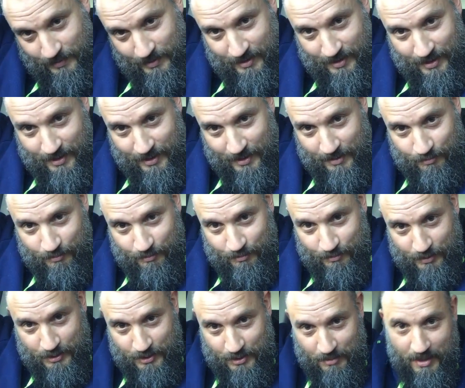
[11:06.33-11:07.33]

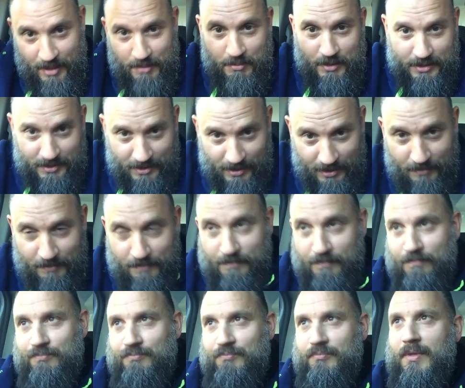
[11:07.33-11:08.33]
But she made me a tea,
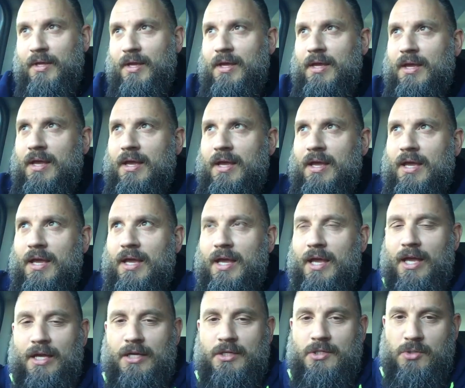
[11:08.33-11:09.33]

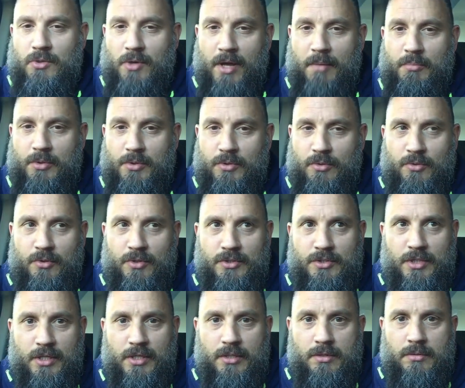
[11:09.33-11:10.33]
and she opened the door and
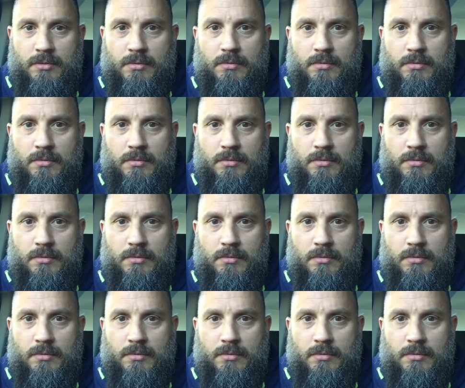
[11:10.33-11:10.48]
she goes,